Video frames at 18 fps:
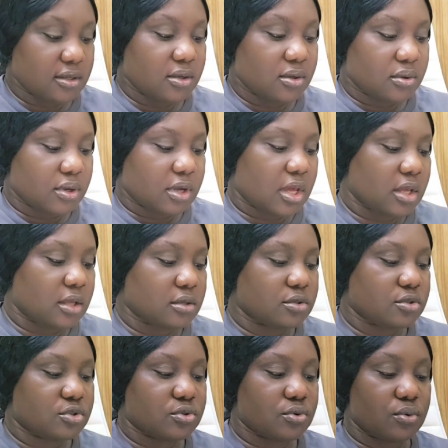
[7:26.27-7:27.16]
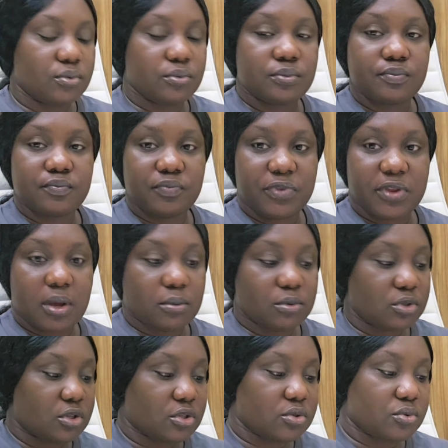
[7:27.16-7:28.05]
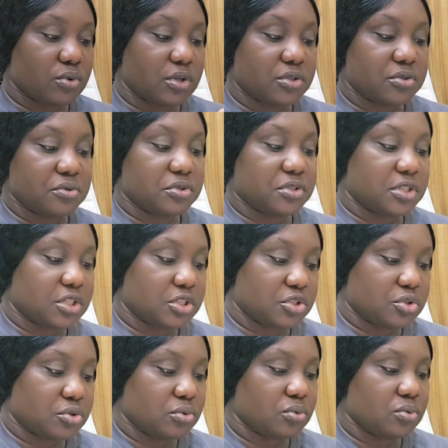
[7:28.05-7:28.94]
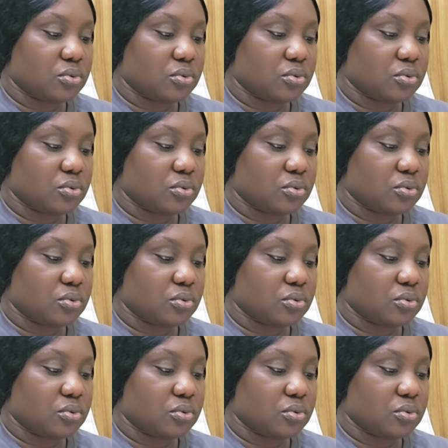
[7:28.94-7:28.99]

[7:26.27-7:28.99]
Okay, so I'm just going to teach you